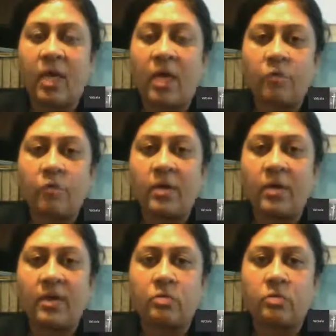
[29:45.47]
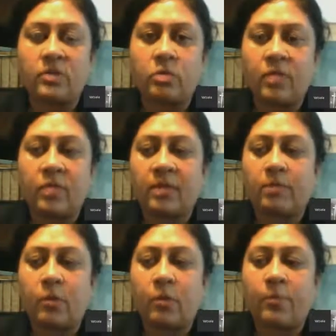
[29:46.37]
absolutely necessary to obtain
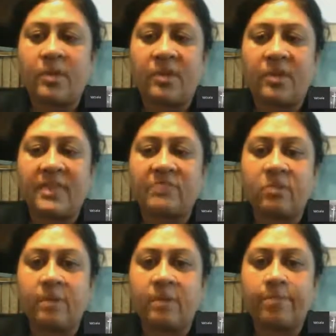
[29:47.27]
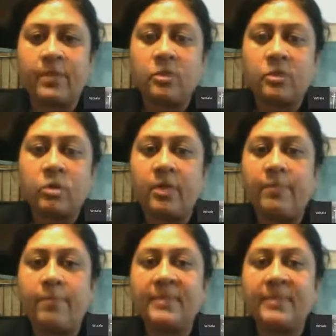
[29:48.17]
the property title. So it
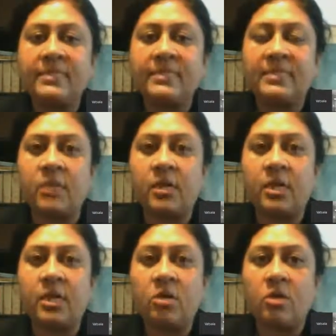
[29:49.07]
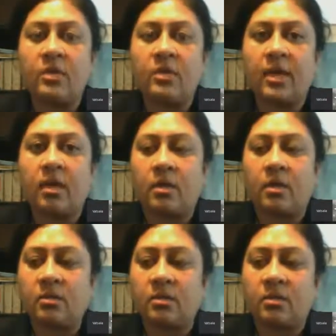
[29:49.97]
depends. The severity of the
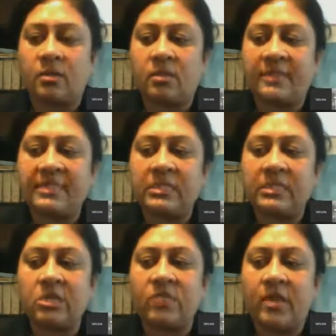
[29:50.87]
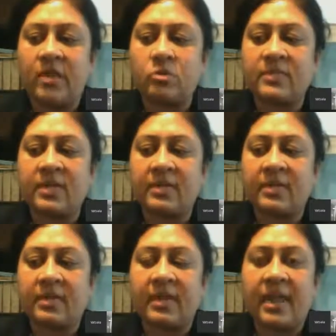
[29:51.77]
emergency
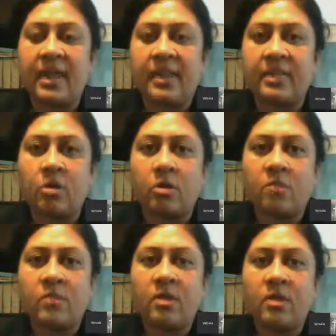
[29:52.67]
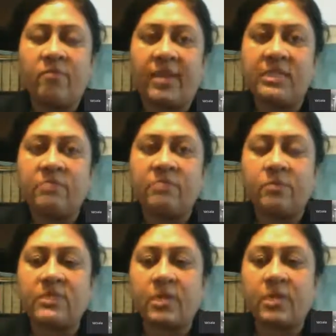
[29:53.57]
denial thereof varies from
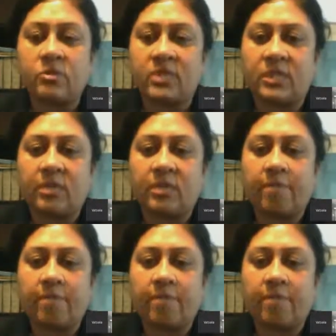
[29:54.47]
state to state.